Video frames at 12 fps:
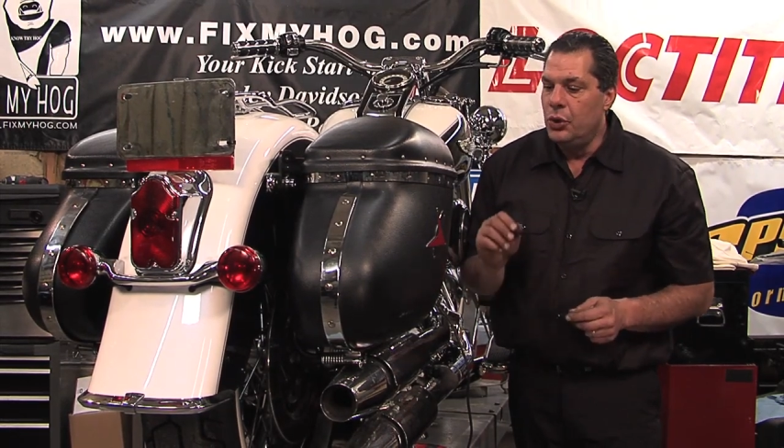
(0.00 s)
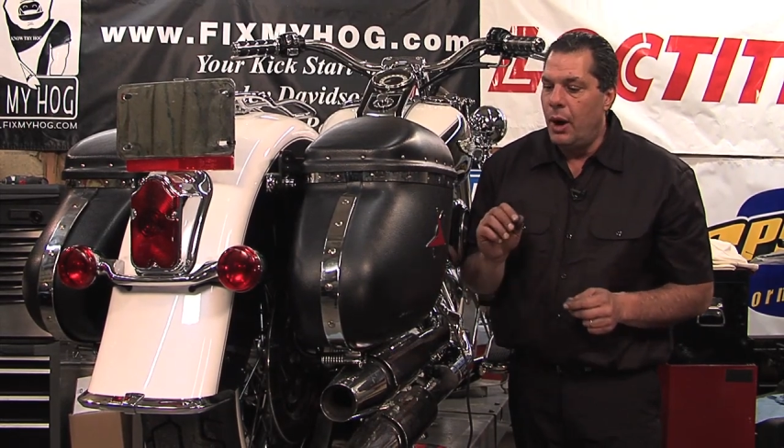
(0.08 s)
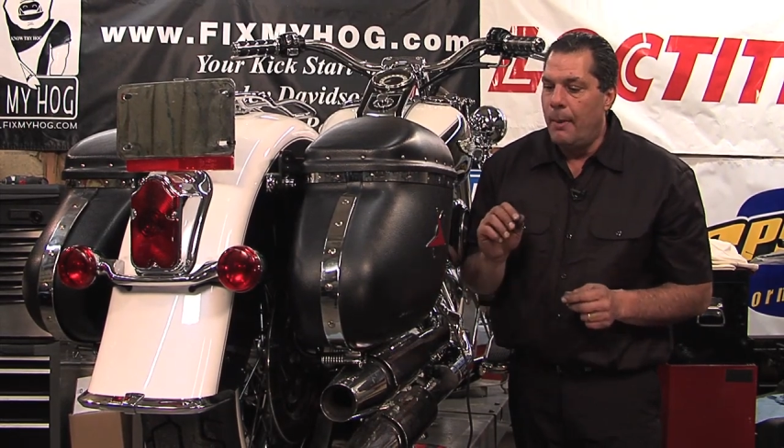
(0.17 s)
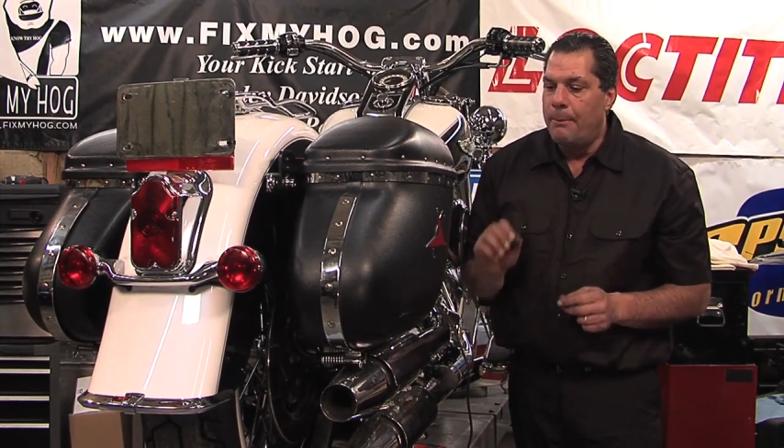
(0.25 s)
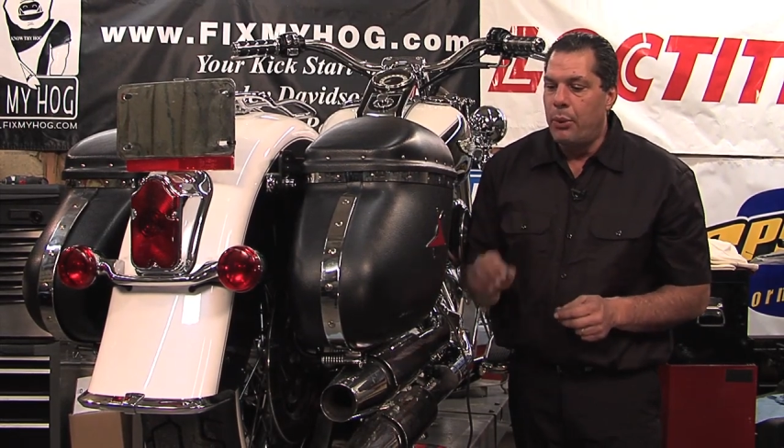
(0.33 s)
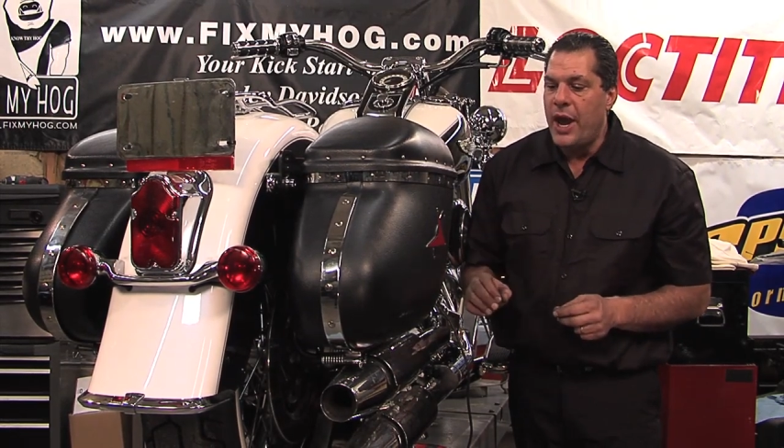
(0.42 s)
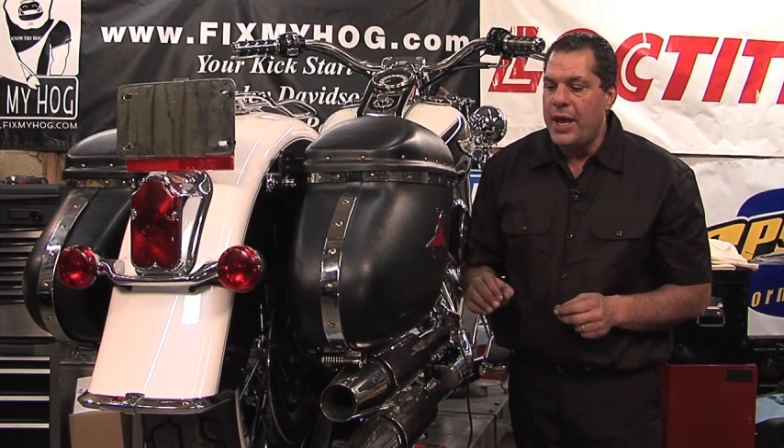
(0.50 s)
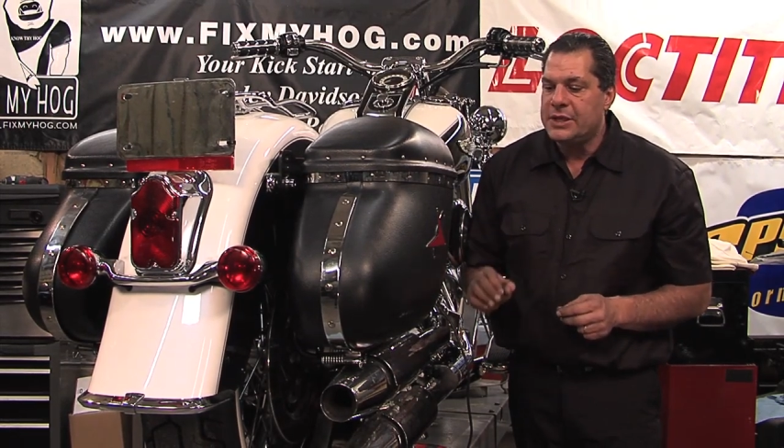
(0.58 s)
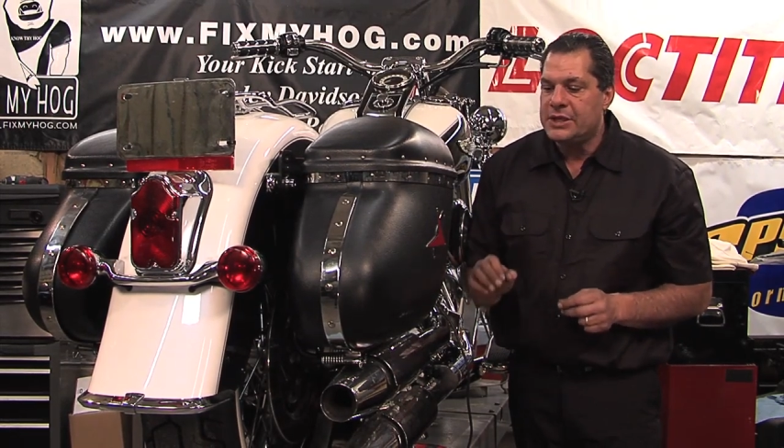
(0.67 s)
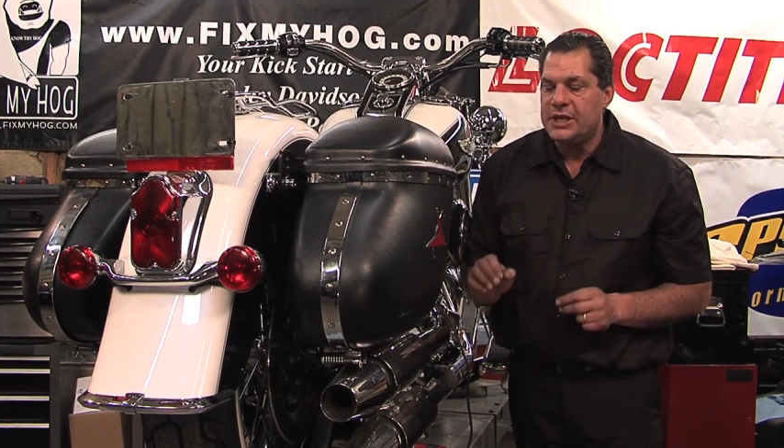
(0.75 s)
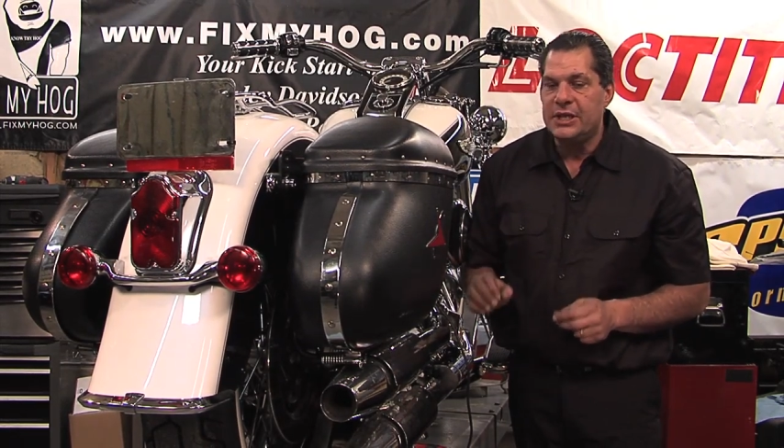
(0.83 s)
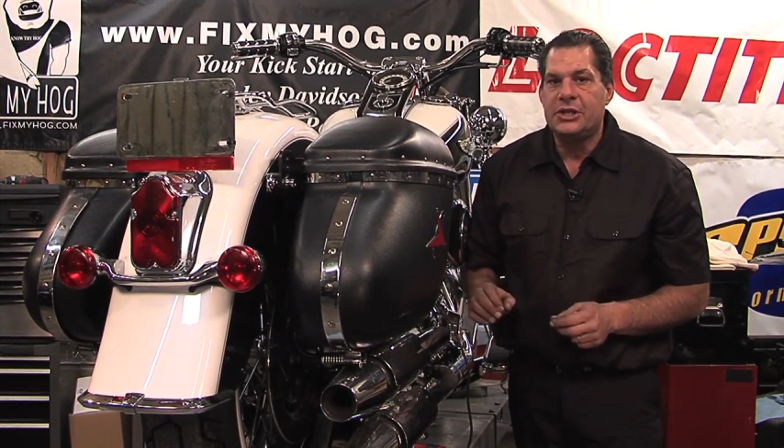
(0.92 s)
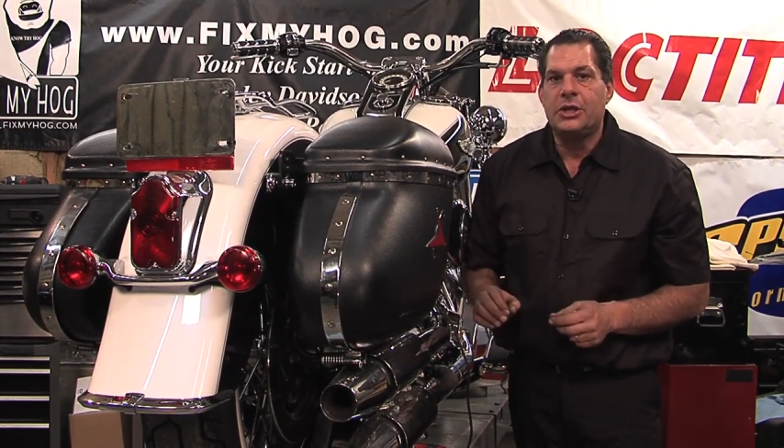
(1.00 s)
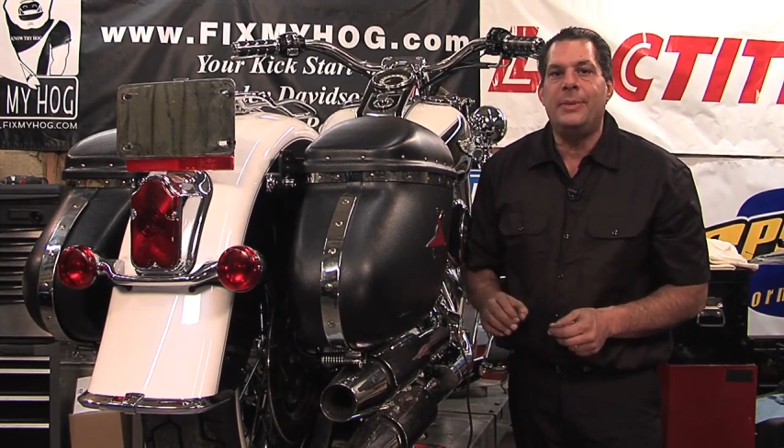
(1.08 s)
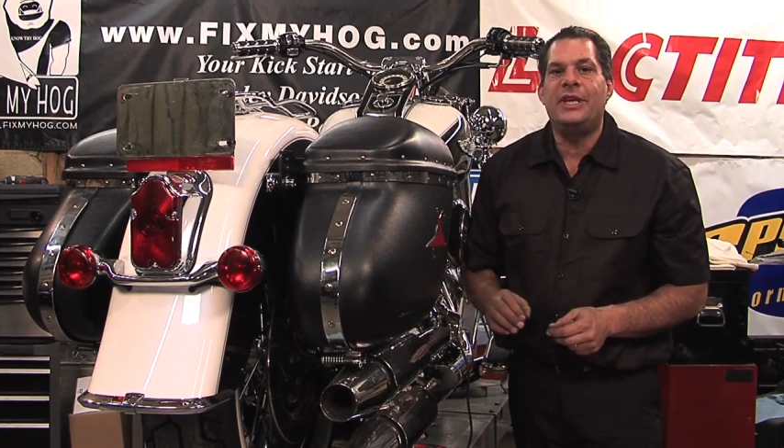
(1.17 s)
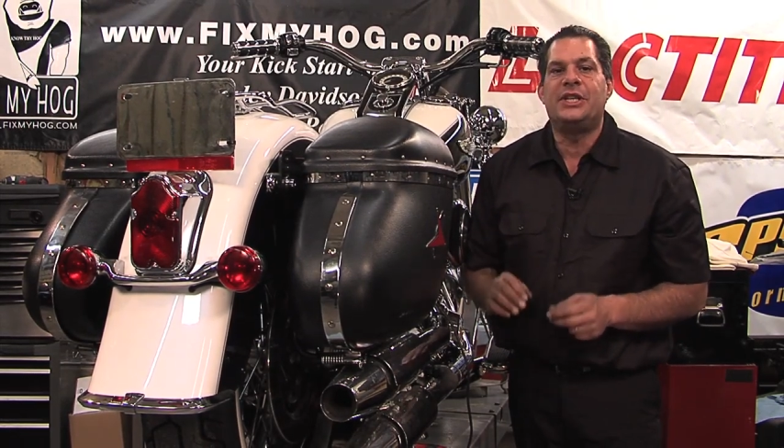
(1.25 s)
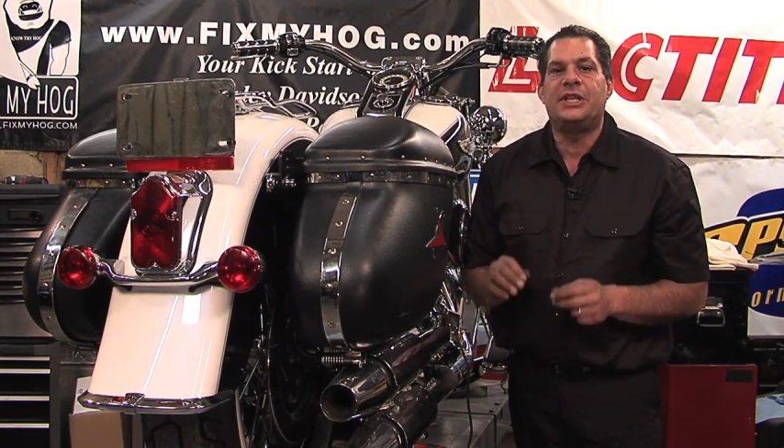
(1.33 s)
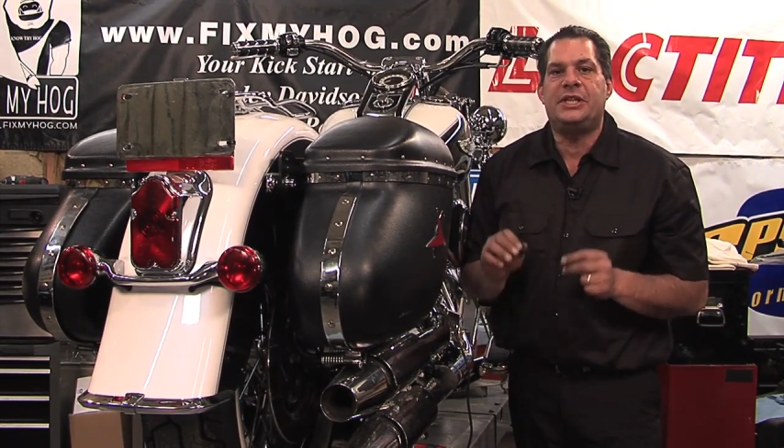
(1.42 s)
A brake system is a